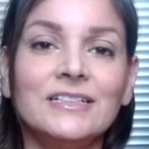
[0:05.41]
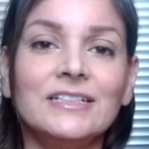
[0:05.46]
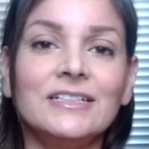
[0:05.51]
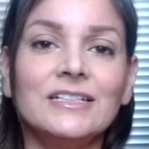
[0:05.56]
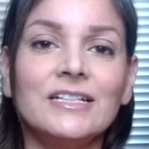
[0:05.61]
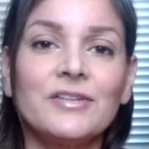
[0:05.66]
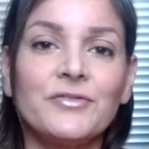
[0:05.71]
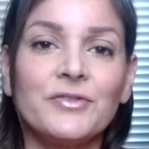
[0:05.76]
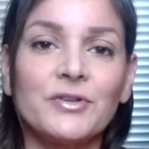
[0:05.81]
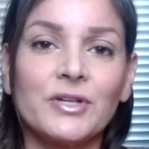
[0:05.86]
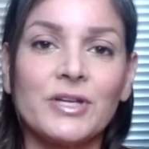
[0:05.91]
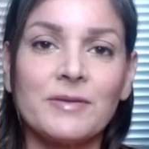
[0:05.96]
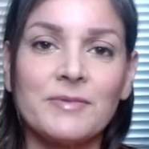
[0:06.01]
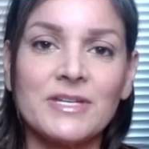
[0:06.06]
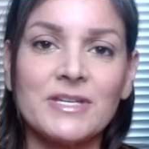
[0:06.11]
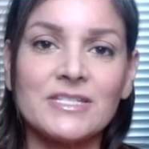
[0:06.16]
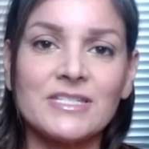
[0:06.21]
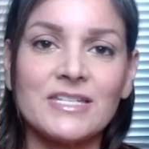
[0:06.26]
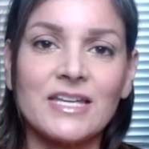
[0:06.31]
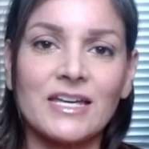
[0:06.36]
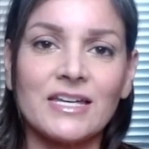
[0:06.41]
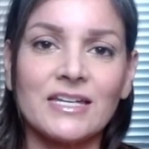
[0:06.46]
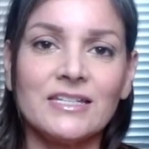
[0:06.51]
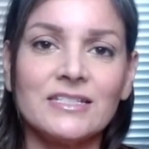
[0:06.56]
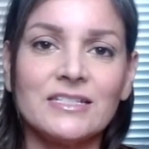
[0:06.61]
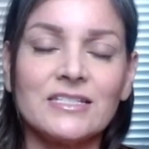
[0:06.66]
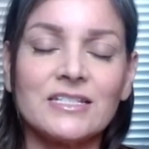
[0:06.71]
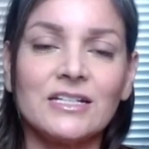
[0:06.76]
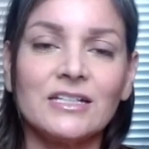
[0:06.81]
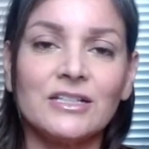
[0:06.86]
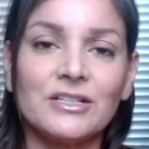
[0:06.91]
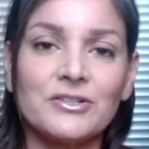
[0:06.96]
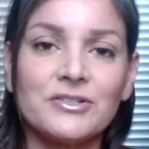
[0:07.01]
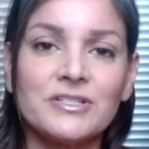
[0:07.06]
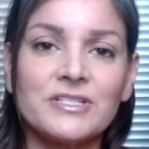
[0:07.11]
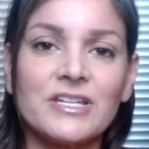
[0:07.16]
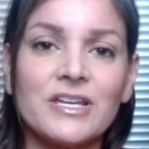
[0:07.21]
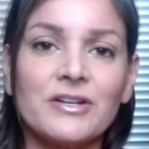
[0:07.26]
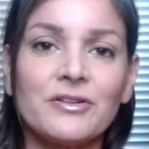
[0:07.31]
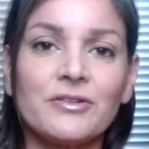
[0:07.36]
If you'll give me a second to clear
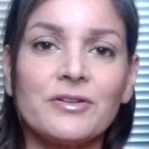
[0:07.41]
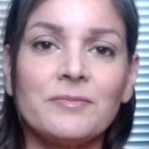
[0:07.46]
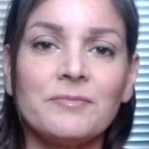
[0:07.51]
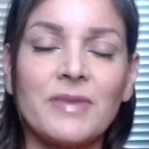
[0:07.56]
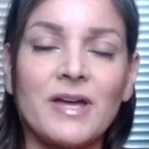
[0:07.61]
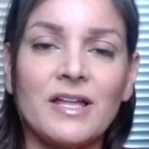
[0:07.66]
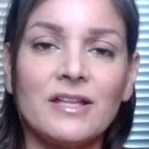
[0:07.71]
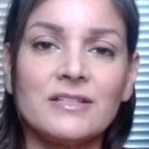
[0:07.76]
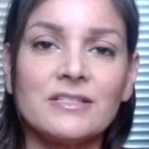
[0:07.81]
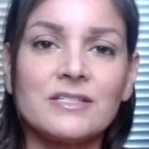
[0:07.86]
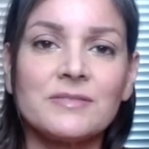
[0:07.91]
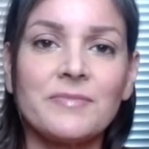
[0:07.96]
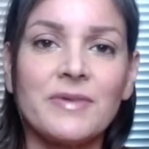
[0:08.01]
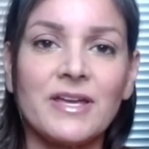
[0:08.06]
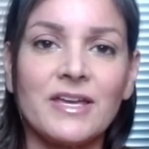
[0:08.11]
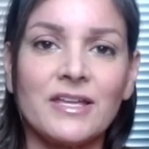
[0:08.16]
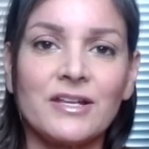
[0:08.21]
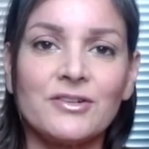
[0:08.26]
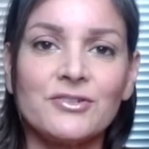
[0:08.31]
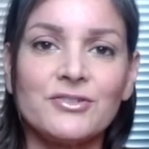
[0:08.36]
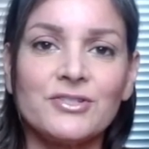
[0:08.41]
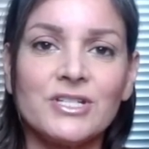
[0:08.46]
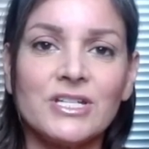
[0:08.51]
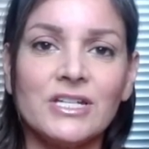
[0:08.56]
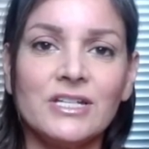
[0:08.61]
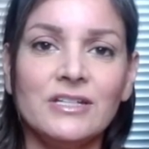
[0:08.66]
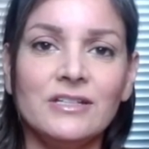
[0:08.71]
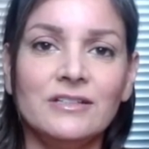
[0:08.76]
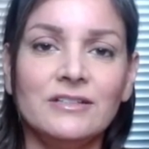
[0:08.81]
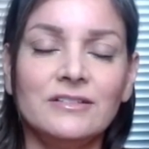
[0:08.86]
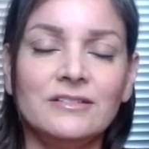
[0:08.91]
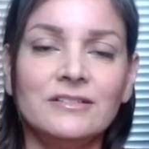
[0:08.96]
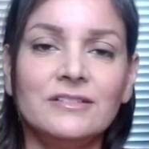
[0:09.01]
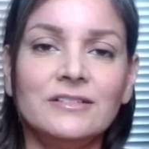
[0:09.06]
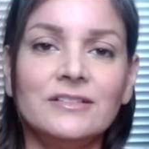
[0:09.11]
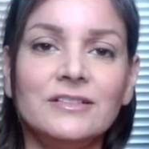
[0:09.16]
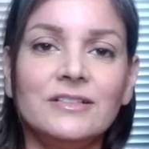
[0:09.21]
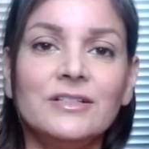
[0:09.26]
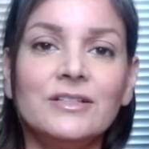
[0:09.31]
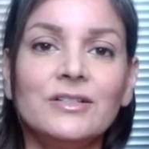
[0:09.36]
center and balance my energy,
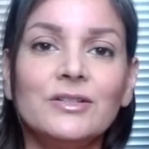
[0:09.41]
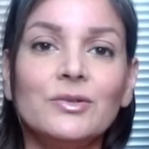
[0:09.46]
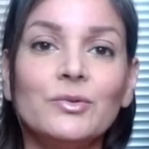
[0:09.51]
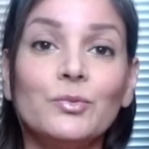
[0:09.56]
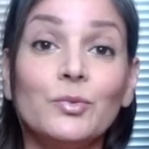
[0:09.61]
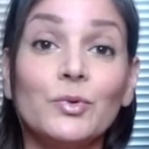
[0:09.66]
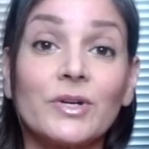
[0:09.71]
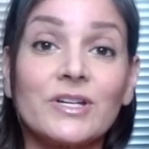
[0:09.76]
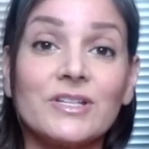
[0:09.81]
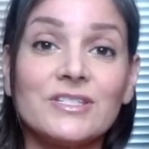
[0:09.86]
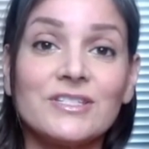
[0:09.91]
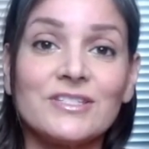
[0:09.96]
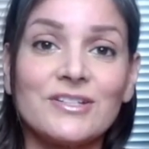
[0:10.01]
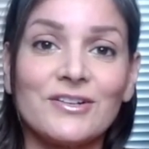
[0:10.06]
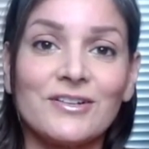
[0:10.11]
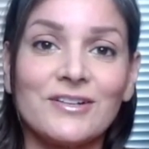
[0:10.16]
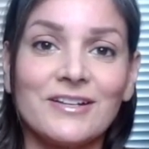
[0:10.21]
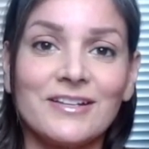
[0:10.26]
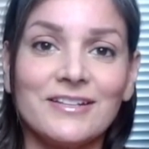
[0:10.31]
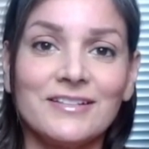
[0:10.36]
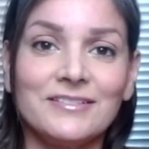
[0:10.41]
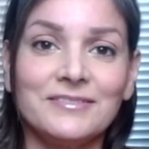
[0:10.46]
we'll get started.